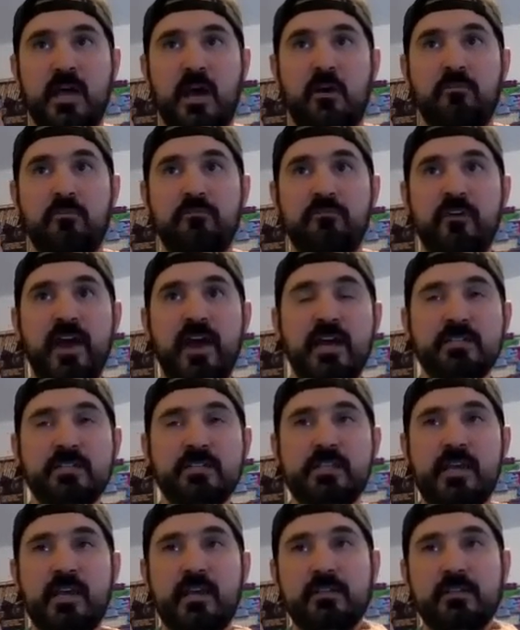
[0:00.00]
how
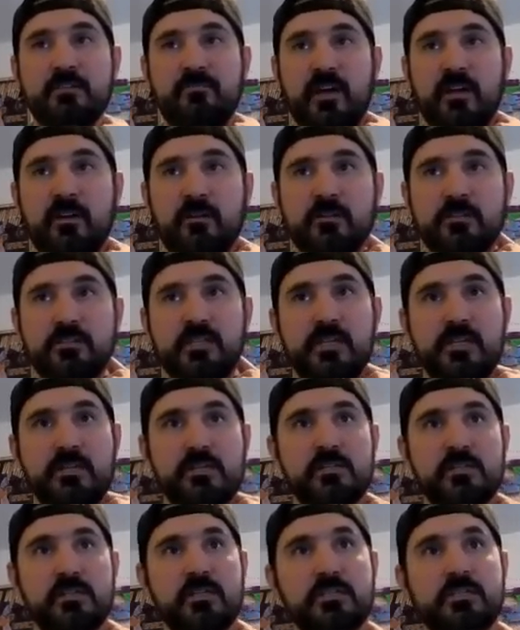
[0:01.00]
fast that final
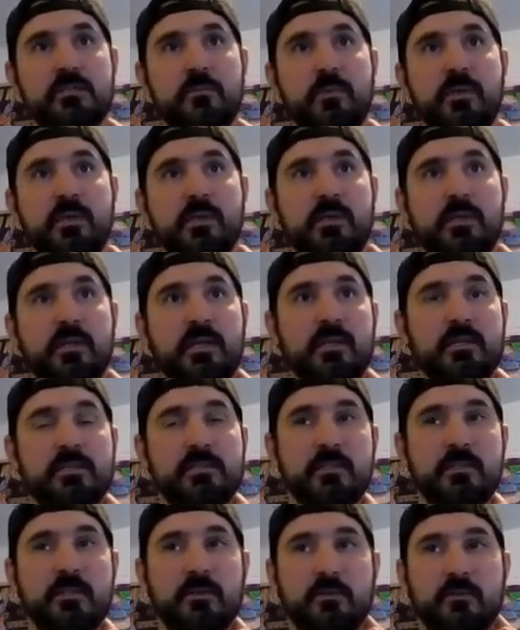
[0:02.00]
stage needs to be to get
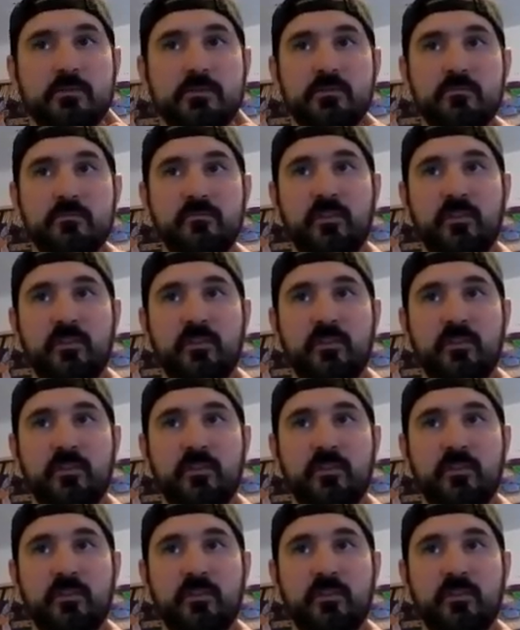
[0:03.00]
to those